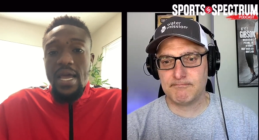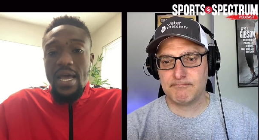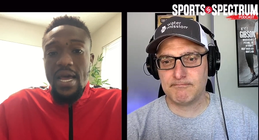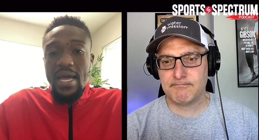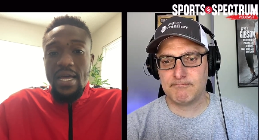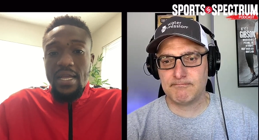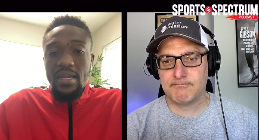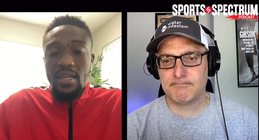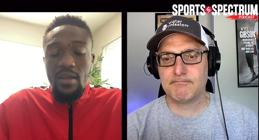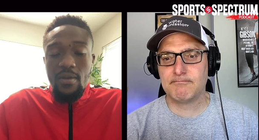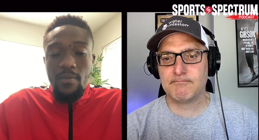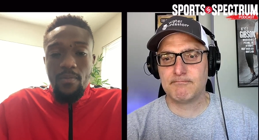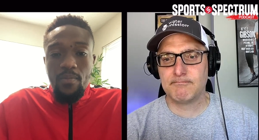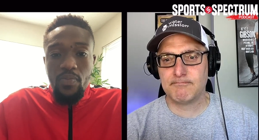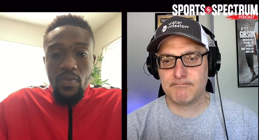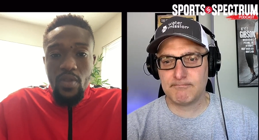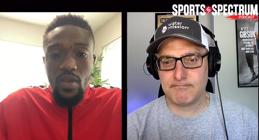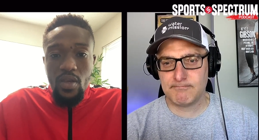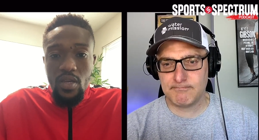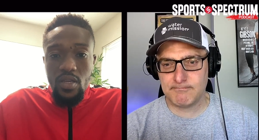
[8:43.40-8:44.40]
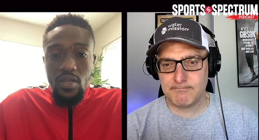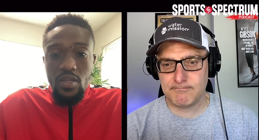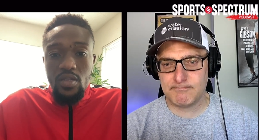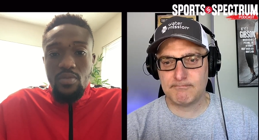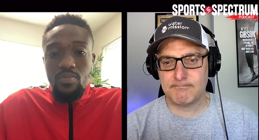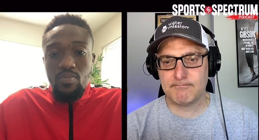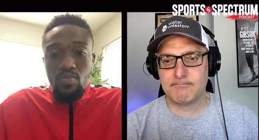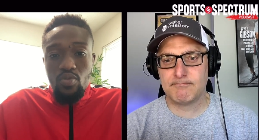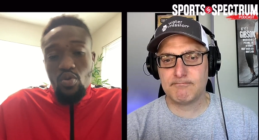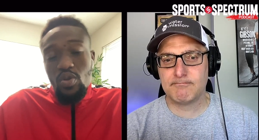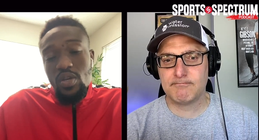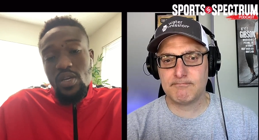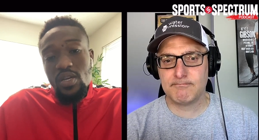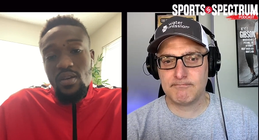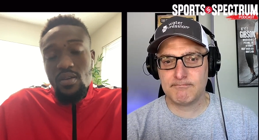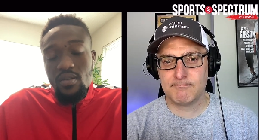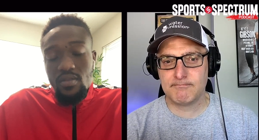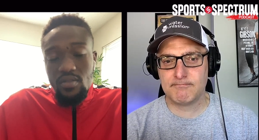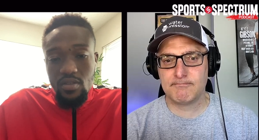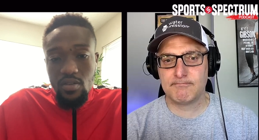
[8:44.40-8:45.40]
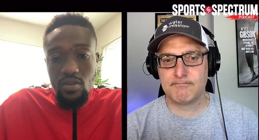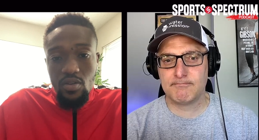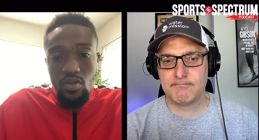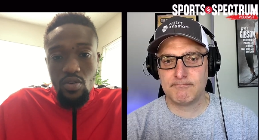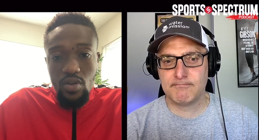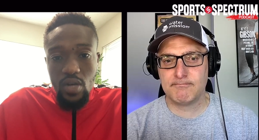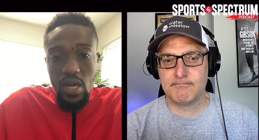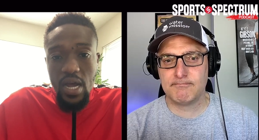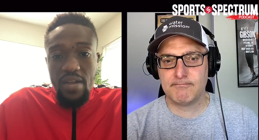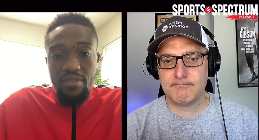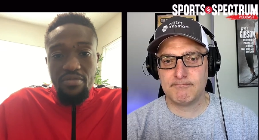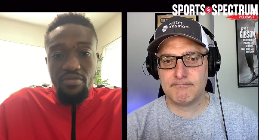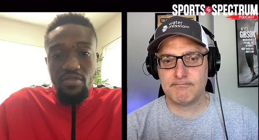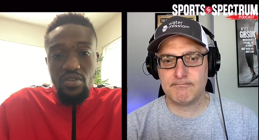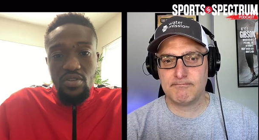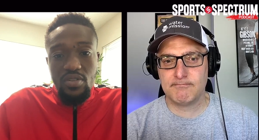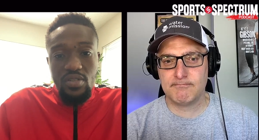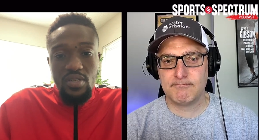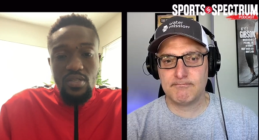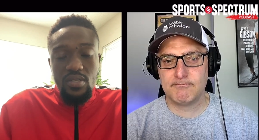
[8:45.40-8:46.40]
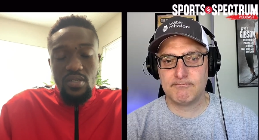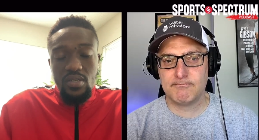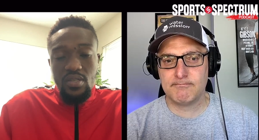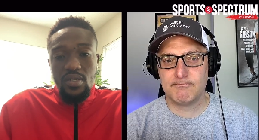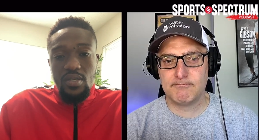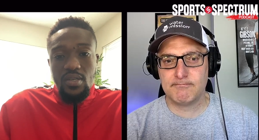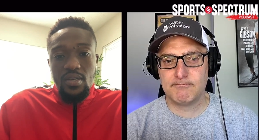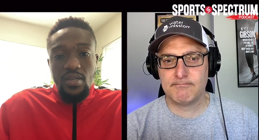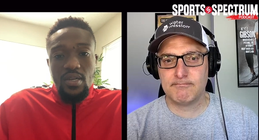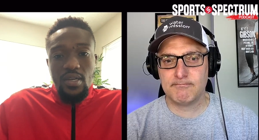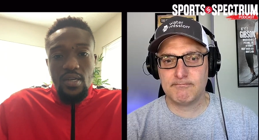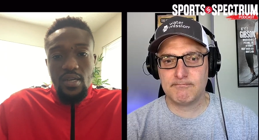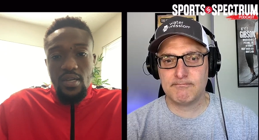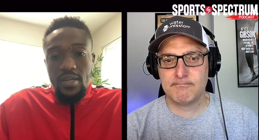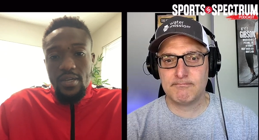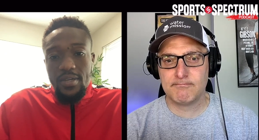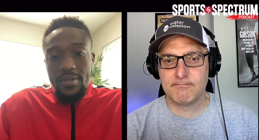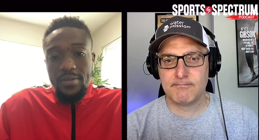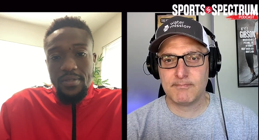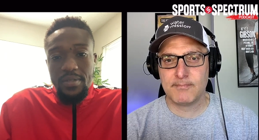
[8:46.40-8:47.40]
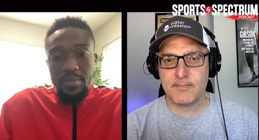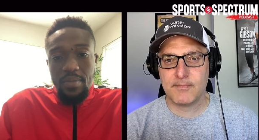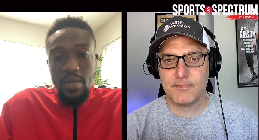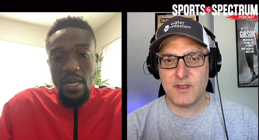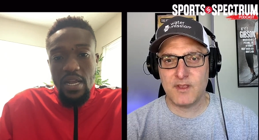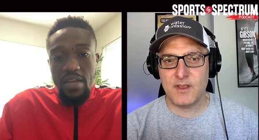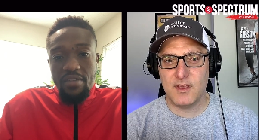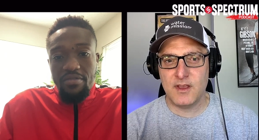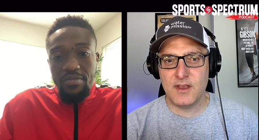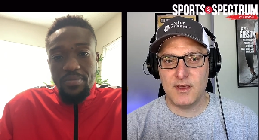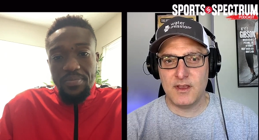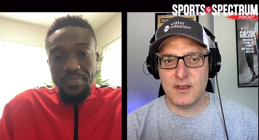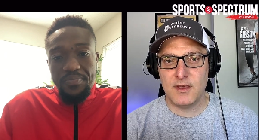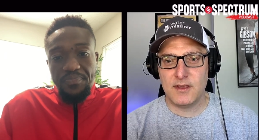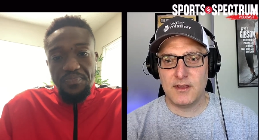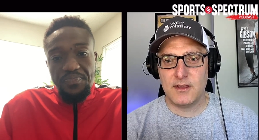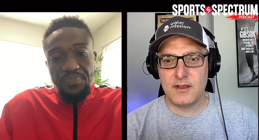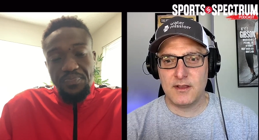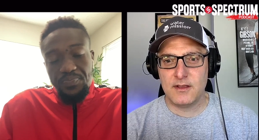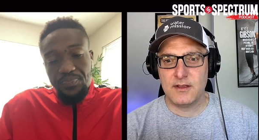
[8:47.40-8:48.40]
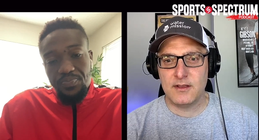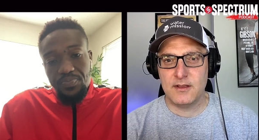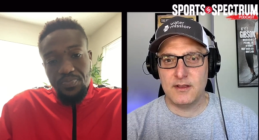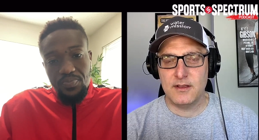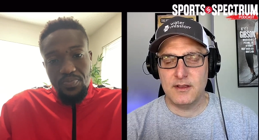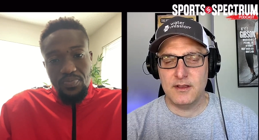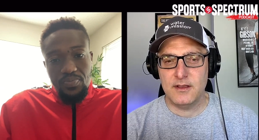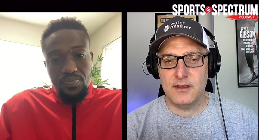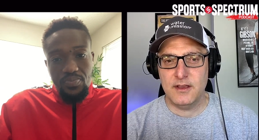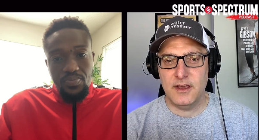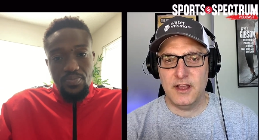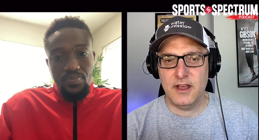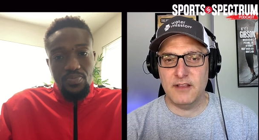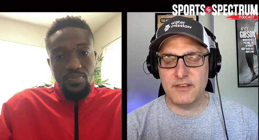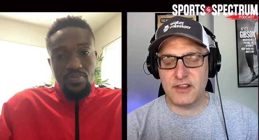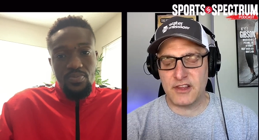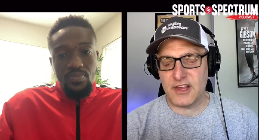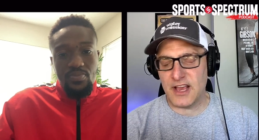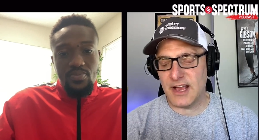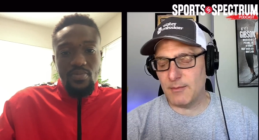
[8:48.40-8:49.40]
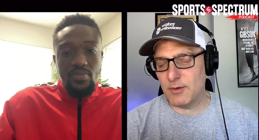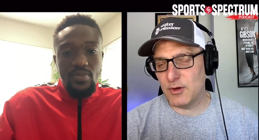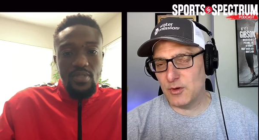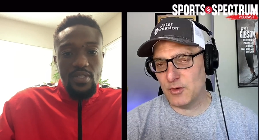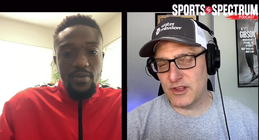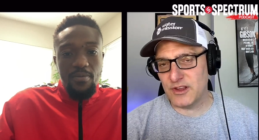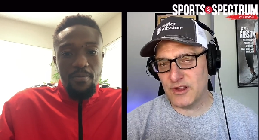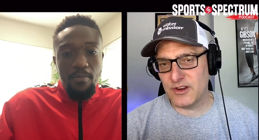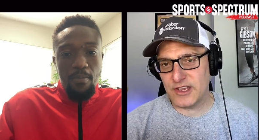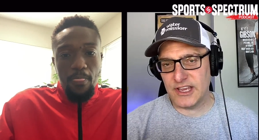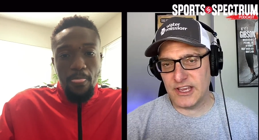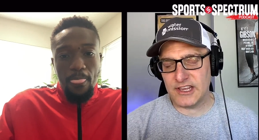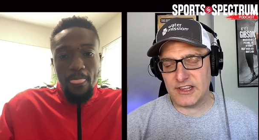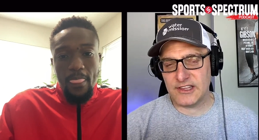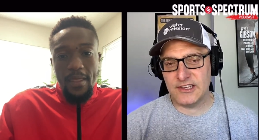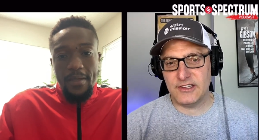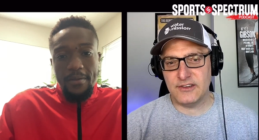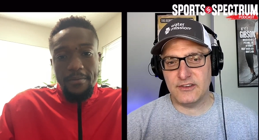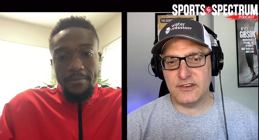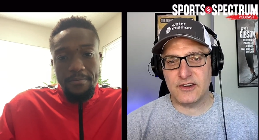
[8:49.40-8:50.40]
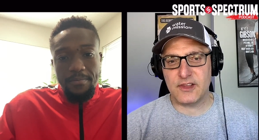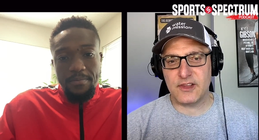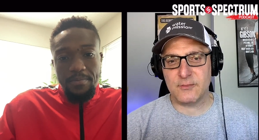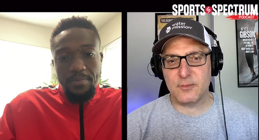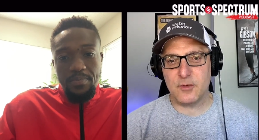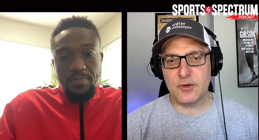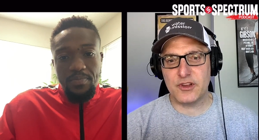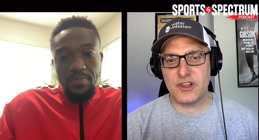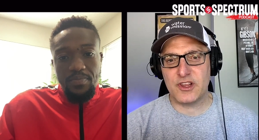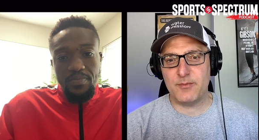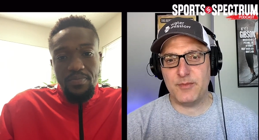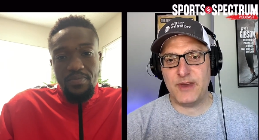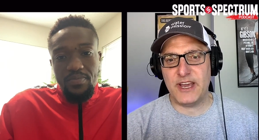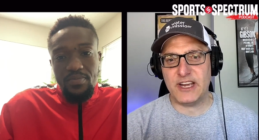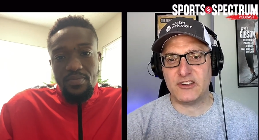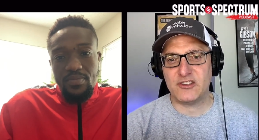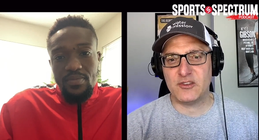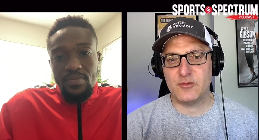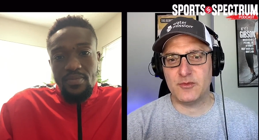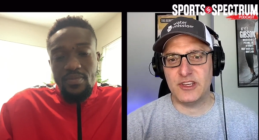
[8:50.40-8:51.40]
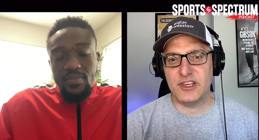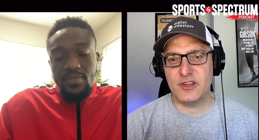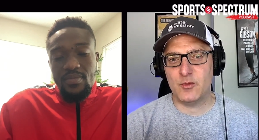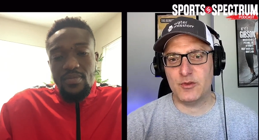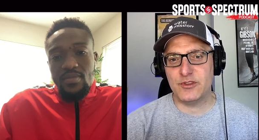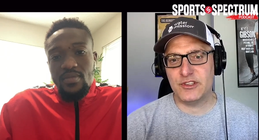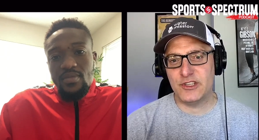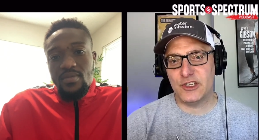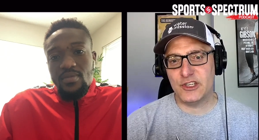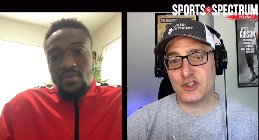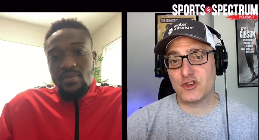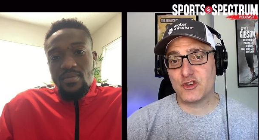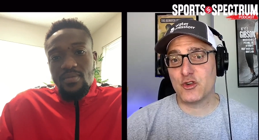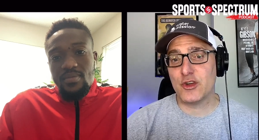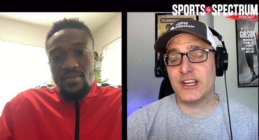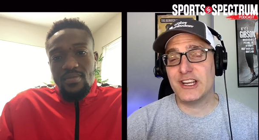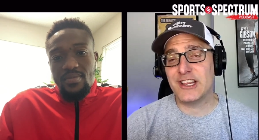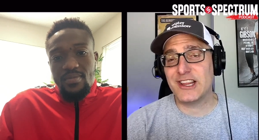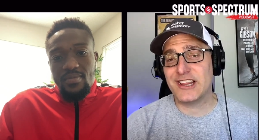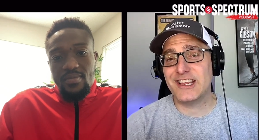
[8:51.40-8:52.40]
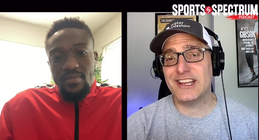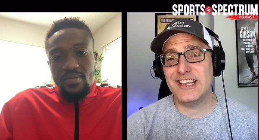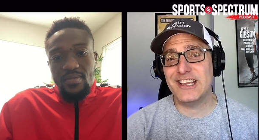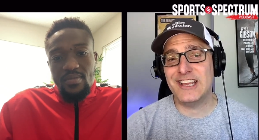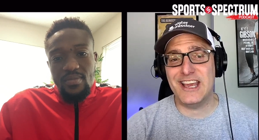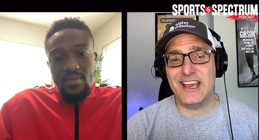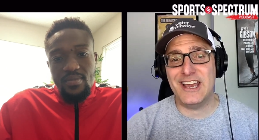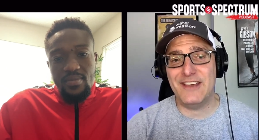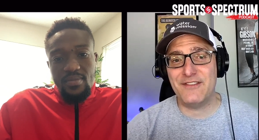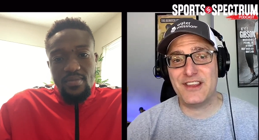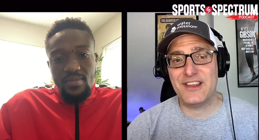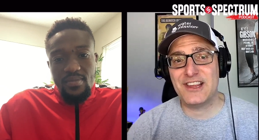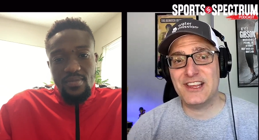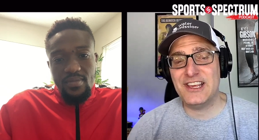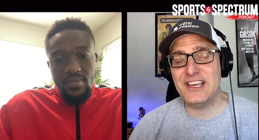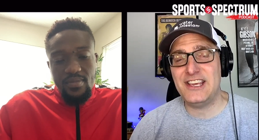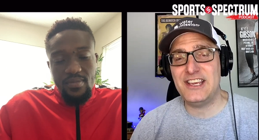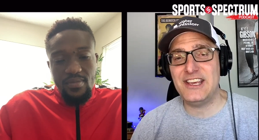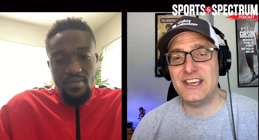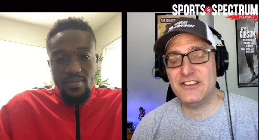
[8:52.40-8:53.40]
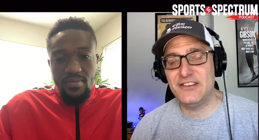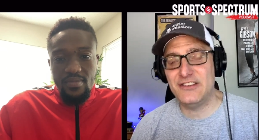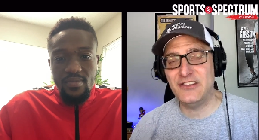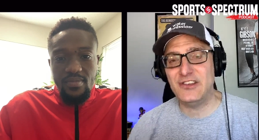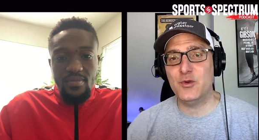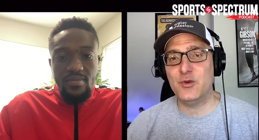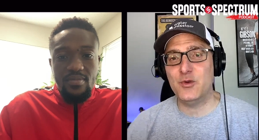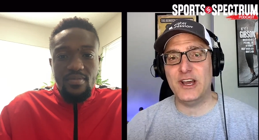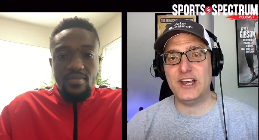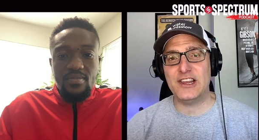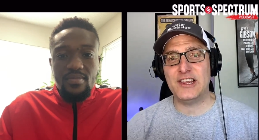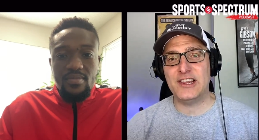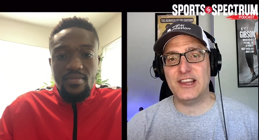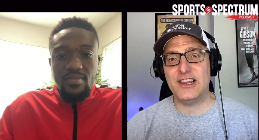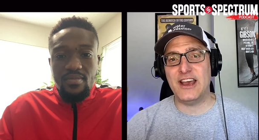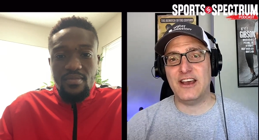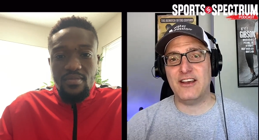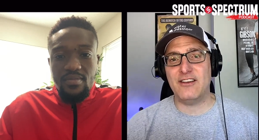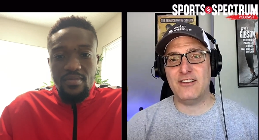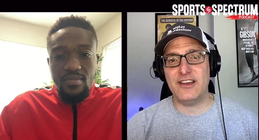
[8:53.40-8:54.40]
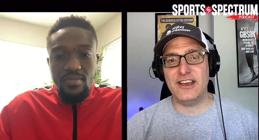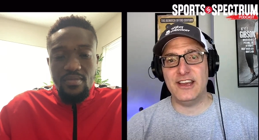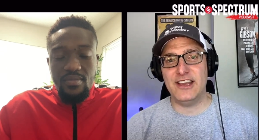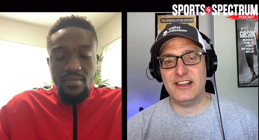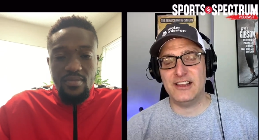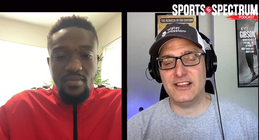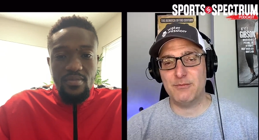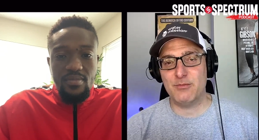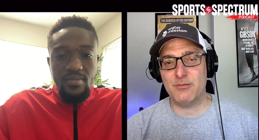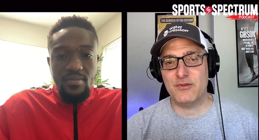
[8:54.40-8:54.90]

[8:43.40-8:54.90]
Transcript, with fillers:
Speaker 1: I had in putting, you know, God first in my life.
Speaker 2: Elvis Amoh is our guest here on Sports Spectrum. He's with Detroit City FC in the USL as a